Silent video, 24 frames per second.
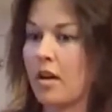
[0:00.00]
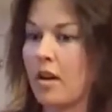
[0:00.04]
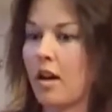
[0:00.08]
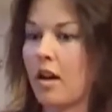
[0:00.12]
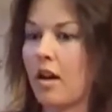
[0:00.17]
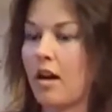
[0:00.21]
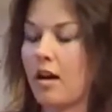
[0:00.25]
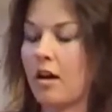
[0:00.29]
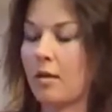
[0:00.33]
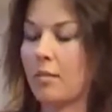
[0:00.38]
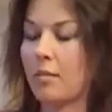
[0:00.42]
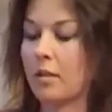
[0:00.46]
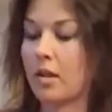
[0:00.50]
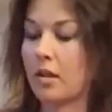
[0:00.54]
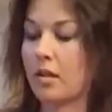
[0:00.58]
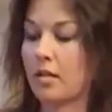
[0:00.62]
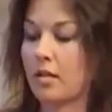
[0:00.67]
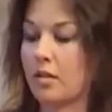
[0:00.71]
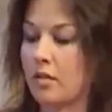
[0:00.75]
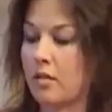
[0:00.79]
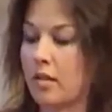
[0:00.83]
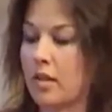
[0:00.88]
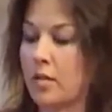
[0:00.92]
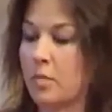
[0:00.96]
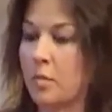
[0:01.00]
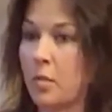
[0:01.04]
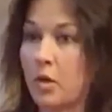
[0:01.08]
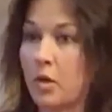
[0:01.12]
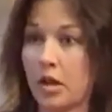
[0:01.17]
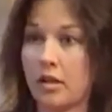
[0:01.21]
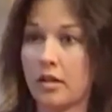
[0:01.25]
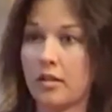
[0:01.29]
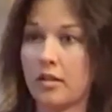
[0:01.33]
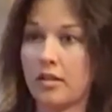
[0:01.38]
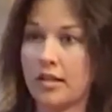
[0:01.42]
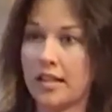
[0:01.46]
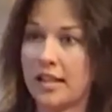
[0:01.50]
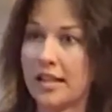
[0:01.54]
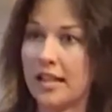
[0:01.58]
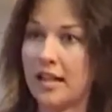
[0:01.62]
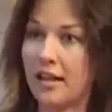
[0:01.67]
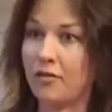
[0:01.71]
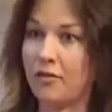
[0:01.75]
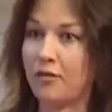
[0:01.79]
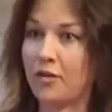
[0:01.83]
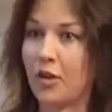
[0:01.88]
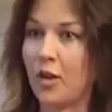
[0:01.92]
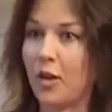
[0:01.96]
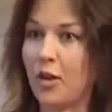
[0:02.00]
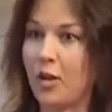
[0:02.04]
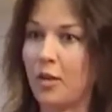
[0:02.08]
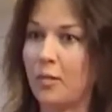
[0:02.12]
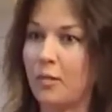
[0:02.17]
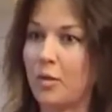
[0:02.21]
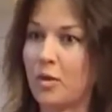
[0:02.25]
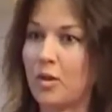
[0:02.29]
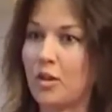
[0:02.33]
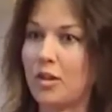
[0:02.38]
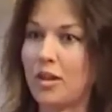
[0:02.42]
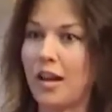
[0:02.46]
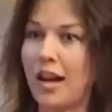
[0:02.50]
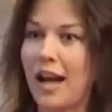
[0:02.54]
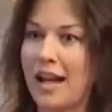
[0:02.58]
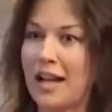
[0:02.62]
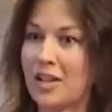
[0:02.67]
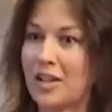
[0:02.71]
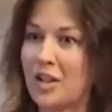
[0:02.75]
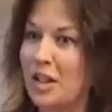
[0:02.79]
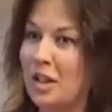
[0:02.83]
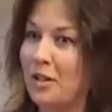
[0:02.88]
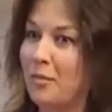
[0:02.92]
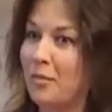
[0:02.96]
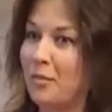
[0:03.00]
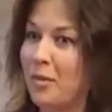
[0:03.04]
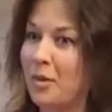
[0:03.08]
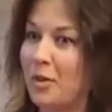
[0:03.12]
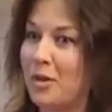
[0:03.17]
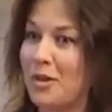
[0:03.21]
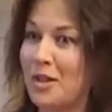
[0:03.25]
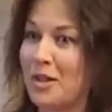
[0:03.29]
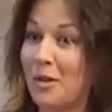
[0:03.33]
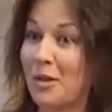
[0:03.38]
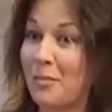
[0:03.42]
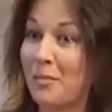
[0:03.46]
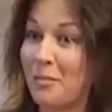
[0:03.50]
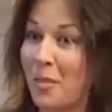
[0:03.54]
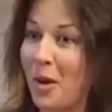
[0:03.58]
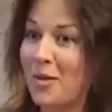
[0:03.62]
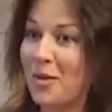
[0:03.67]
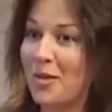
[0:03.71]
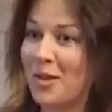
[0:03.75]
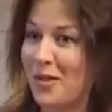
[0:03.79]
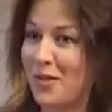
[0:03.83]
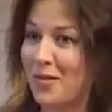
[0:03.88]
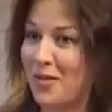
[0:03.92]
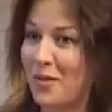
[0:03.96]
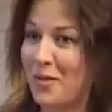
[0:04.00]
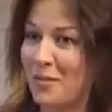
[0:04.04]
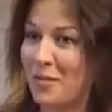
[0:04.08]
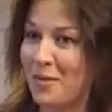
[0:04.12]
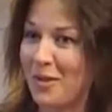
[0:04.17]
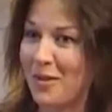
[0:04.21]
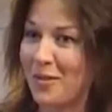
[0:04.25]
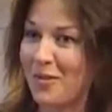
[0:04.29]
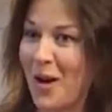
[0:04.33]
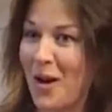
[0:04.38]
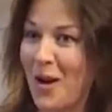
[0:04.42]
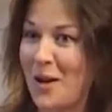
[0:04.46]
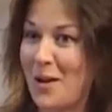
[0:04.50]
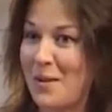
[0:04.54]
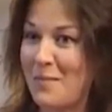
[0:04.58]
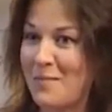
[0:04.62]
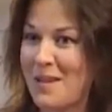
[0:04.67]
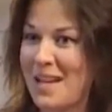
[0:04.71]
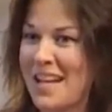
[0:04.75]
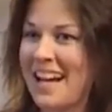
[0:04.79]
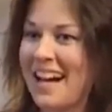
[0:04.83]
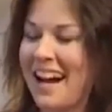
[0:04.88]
because Chris Bouchard, who did Hunt for Golem, was actually on board as a composer for Born of Hope,